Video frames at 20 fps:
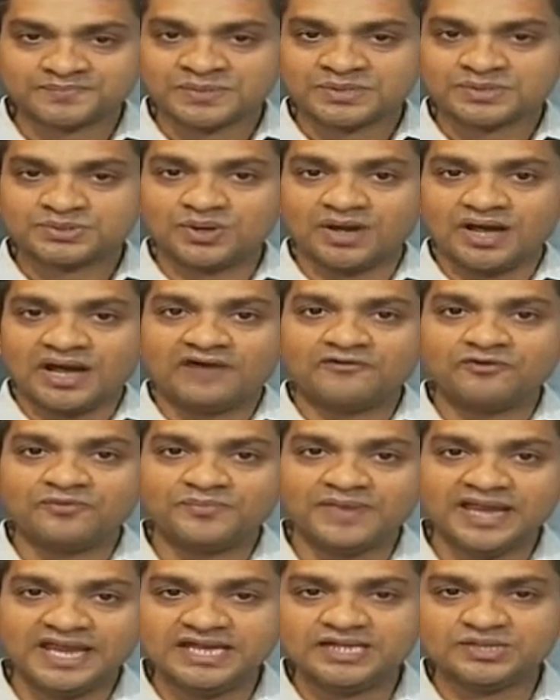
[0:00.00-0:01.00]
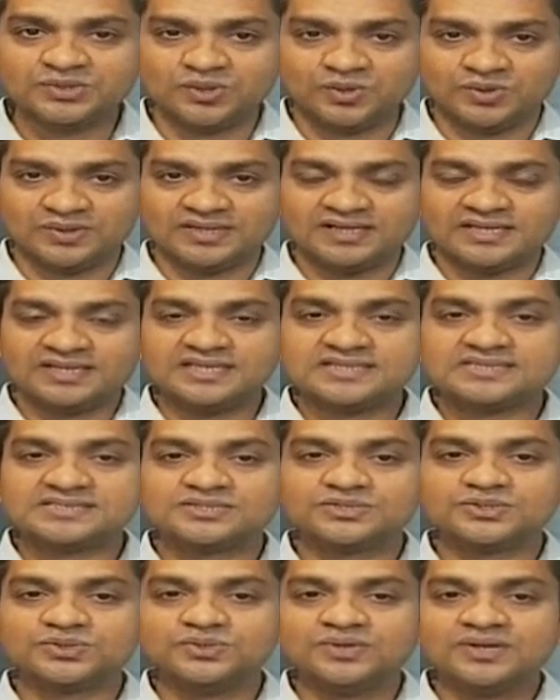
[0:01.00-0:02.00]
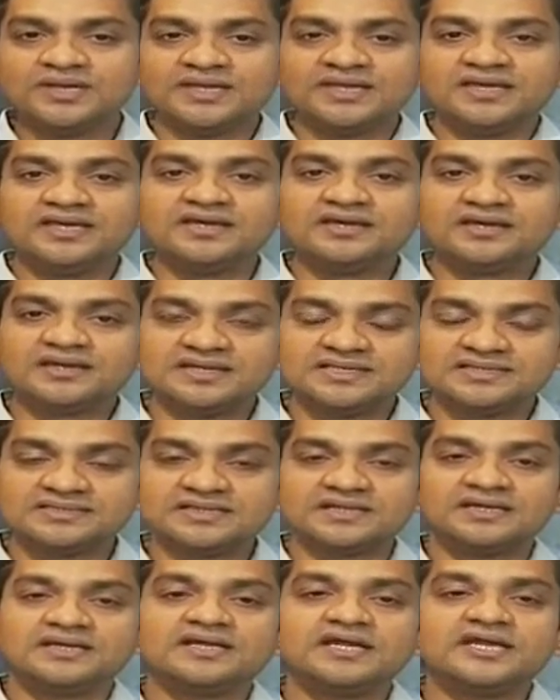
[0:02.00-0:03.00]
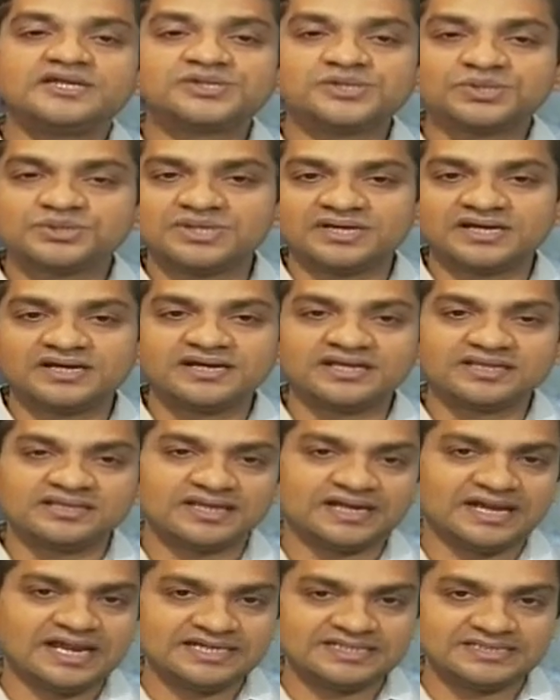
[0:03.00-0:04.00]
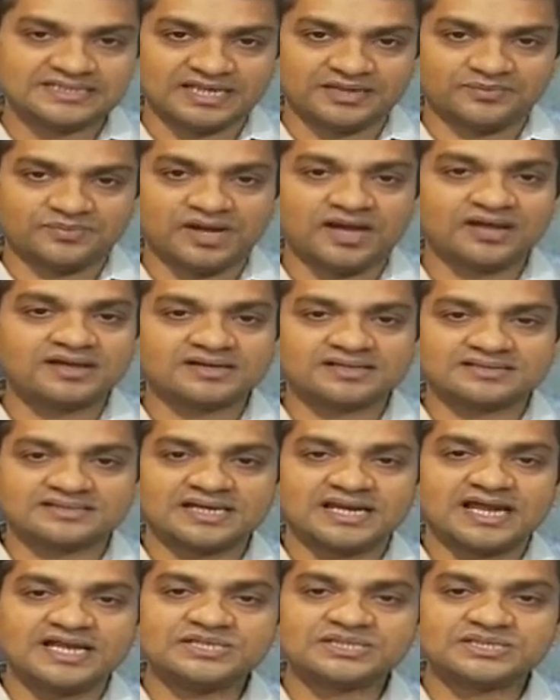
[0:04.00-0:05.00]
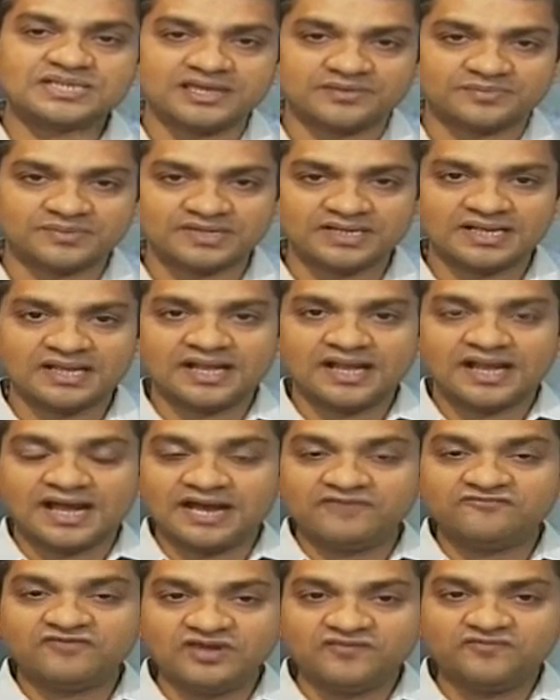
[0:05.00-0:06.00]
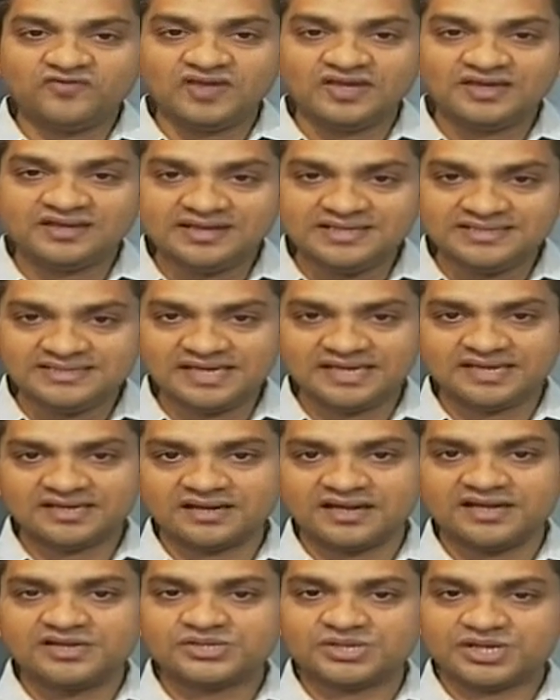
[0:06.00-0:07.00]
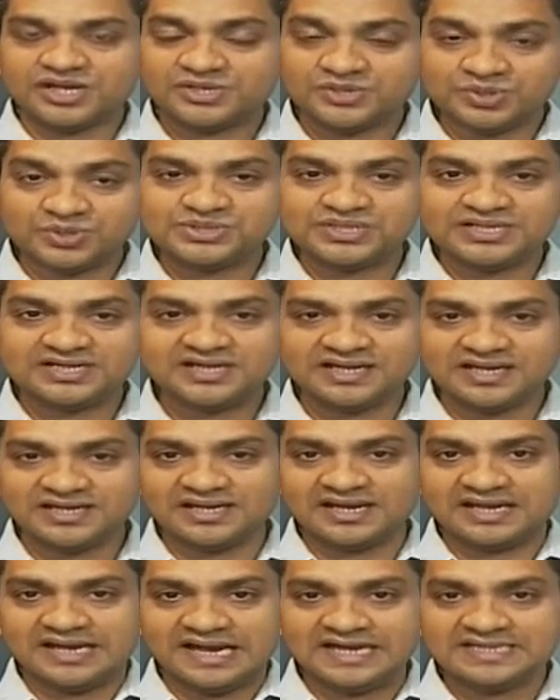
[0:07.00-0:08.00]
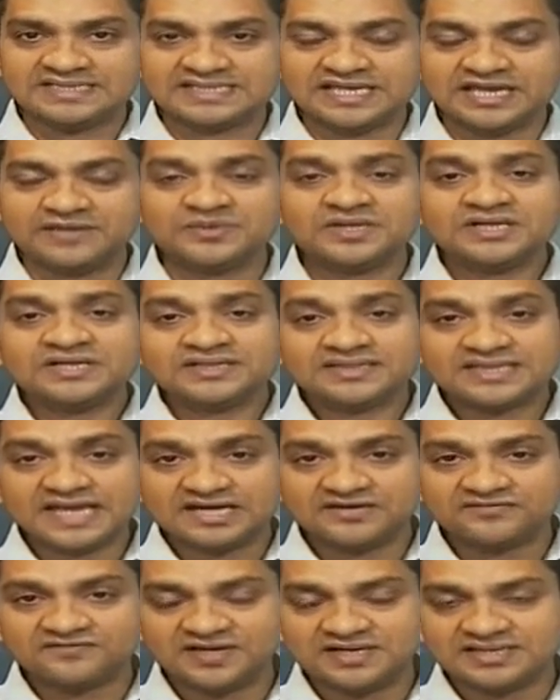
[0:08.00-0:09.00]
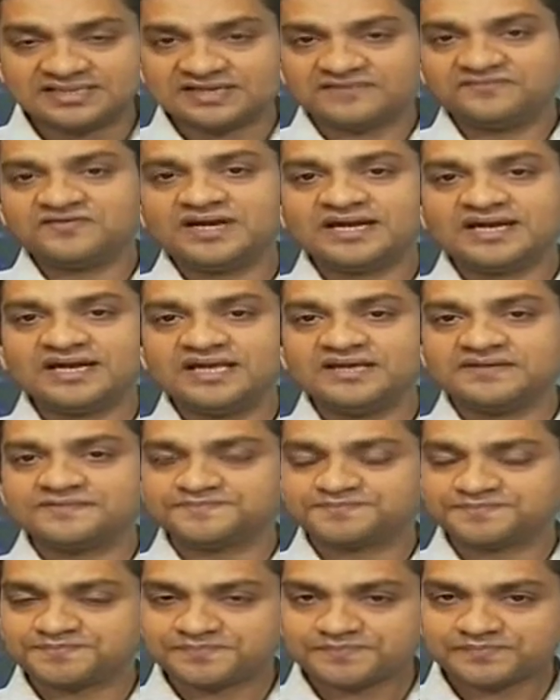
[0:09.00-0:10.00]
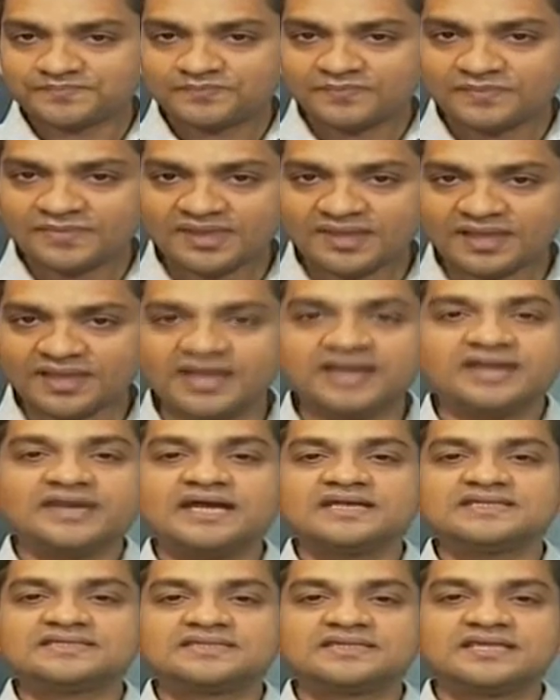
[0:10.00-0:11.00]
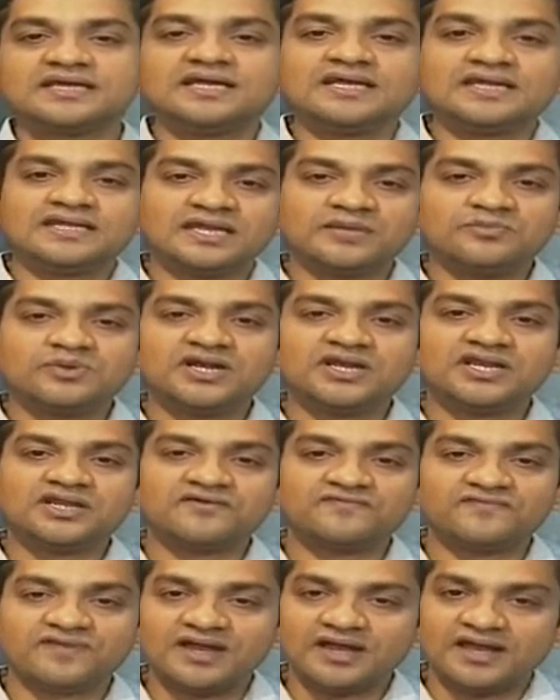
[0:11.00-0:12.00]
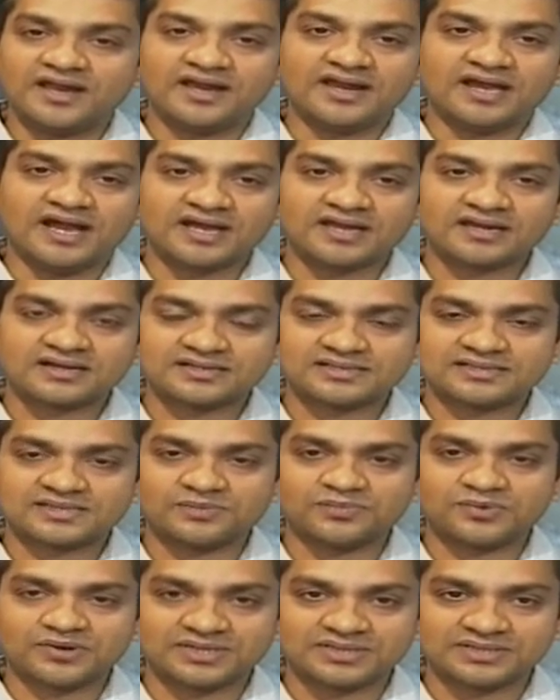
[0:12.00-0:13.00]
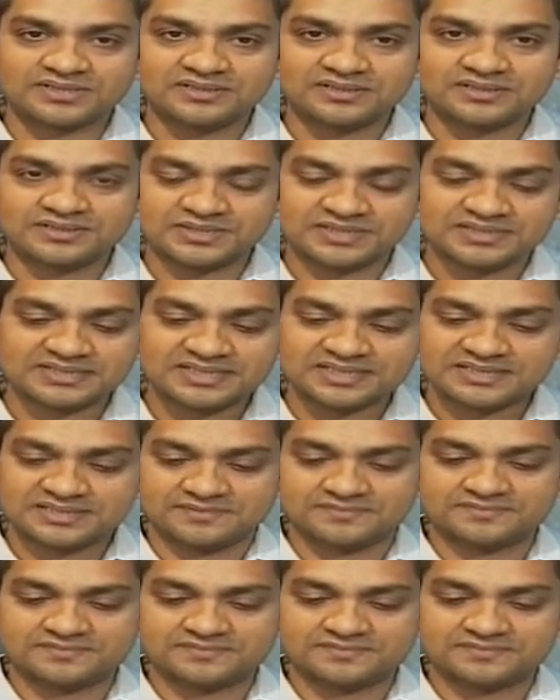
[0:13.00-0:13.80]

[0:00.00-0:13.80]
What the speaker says: So our main goal is to increase the heterogeneity in the landscape, agriculture landscape, and when we increase the heterogeneity in the landscape, that will definitely enhance the ability of an agricultural production system.